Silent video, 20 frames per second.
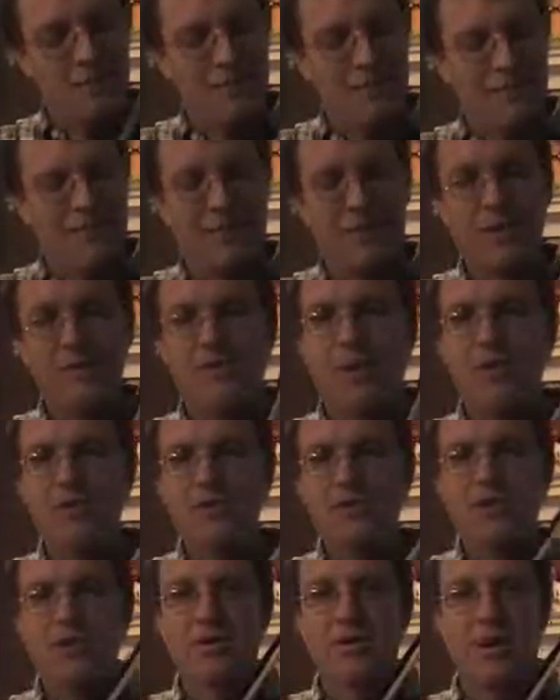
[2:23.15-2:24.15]
Now for the
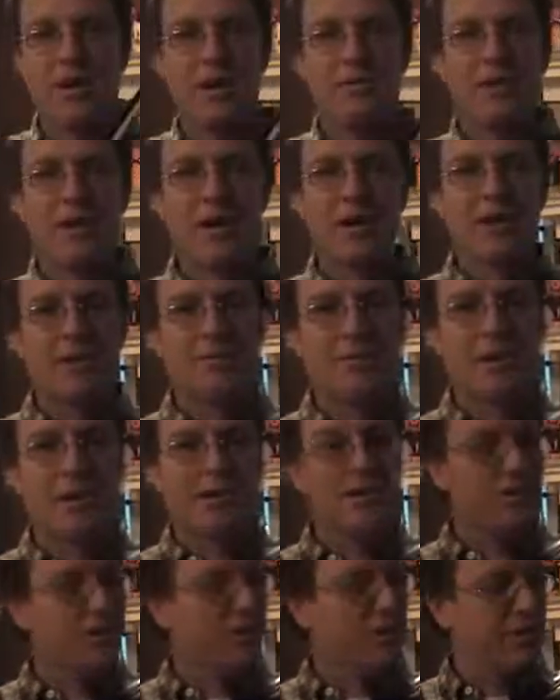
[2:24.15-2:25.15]
bow stroke that I'm talking
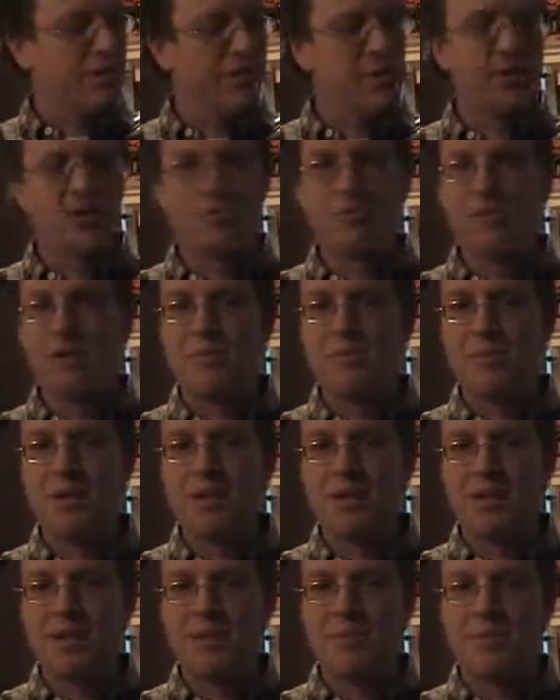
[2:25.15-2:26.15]
about using, which would be
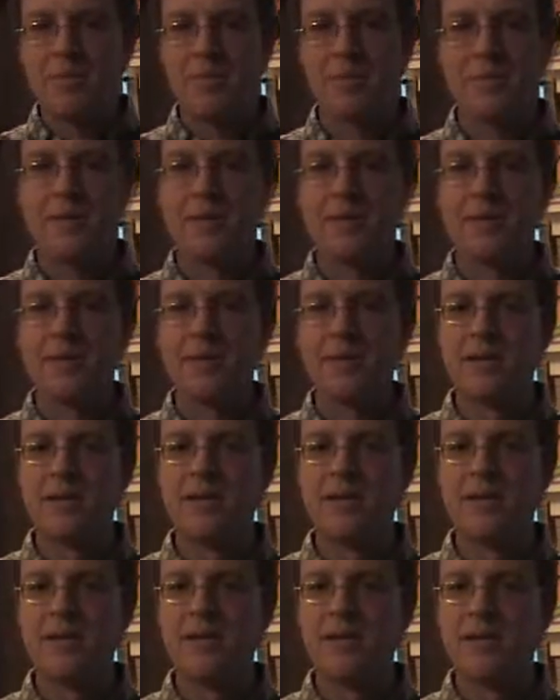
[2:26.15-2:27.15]
medium
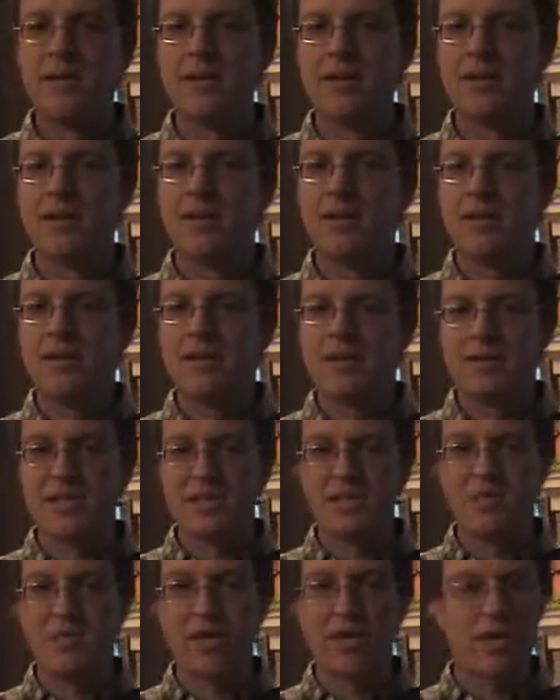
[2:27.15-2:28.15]

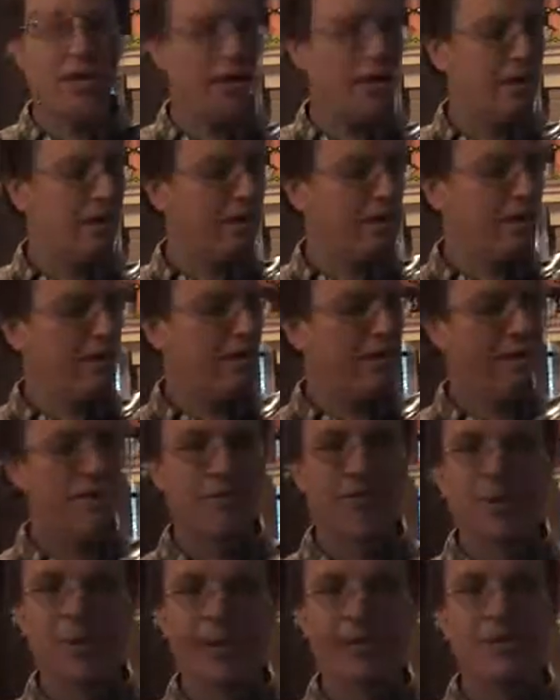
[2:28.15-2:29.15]
in speed,
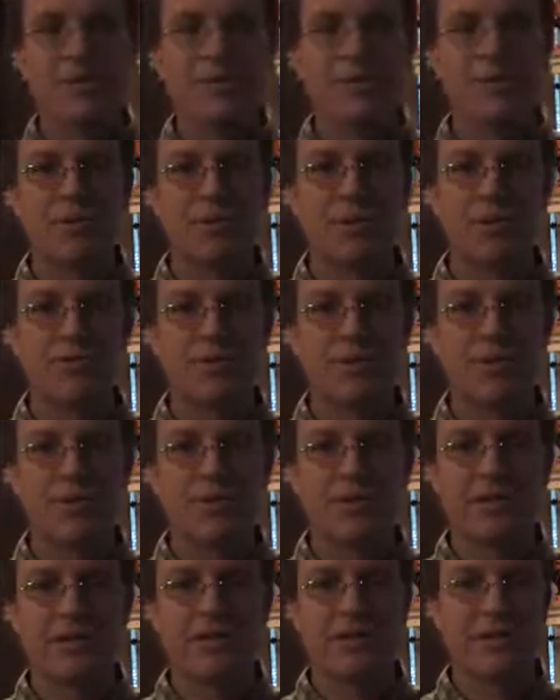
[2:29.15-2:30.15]
right between the
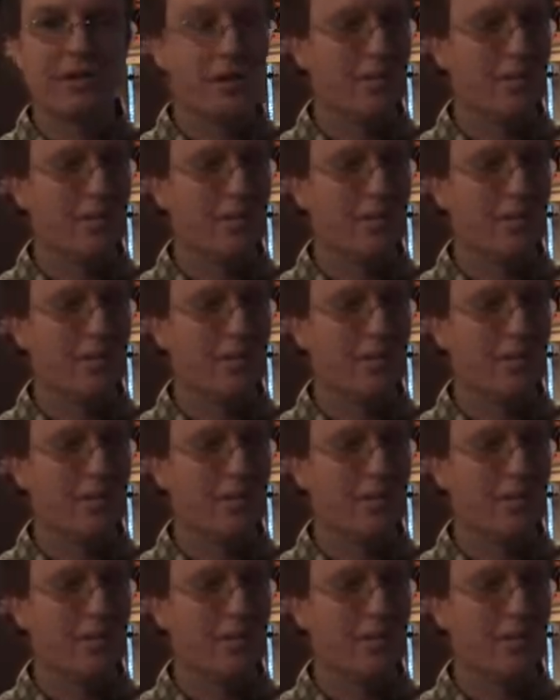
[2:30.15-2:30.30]
bridge and the